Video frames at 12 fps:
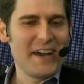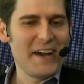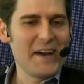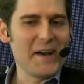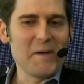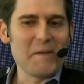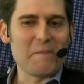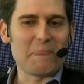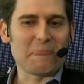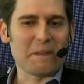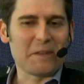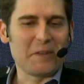uh,
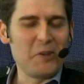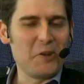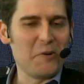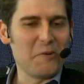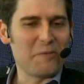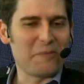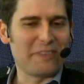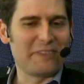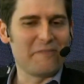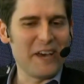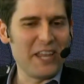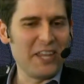you know,
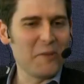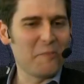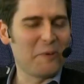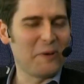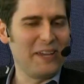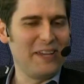develop